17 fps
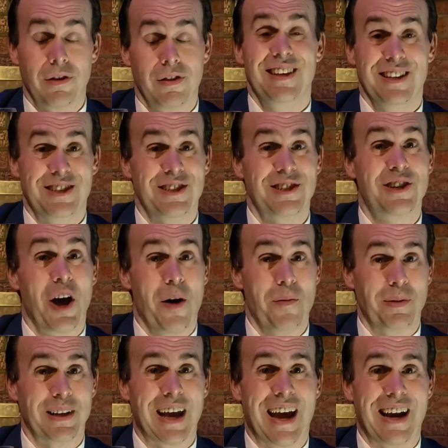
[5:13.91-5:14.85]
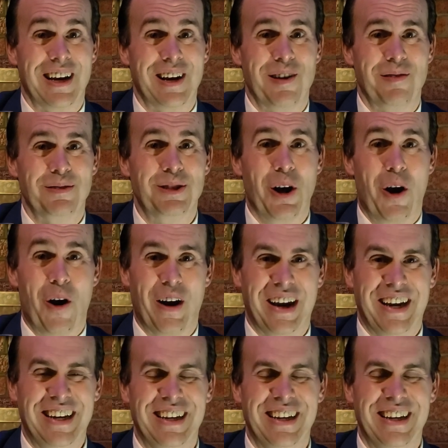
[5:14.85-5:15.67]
this is complicated, I'm sorry.